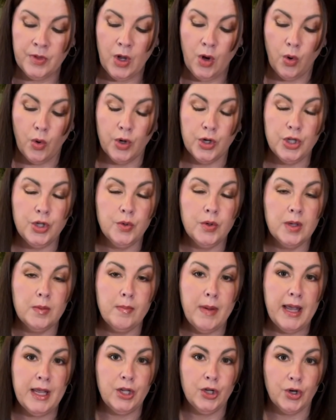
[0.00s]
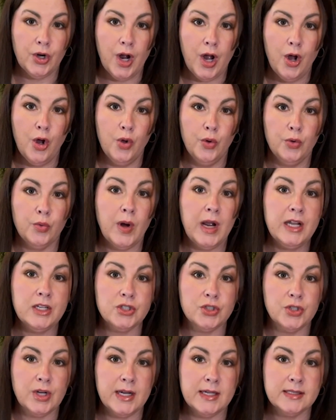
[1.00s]
or you could make your own
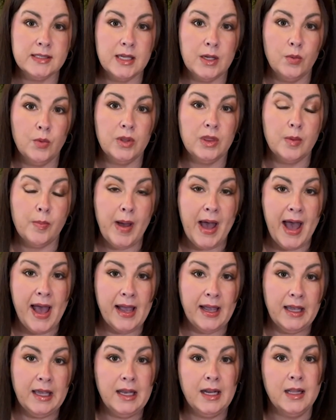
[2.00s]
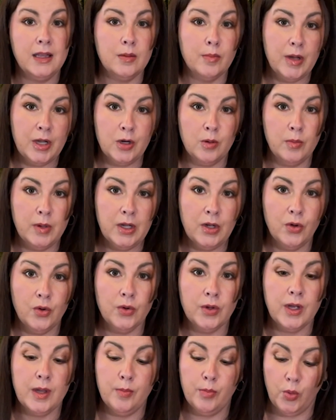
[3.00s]
ranch dressing with the packet and the
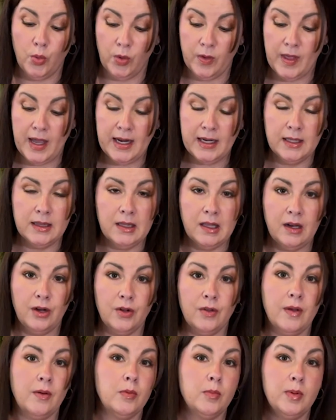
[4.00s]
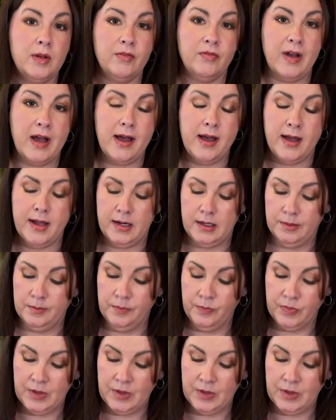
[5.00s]
buttermilk and pour that in there. That would be fine.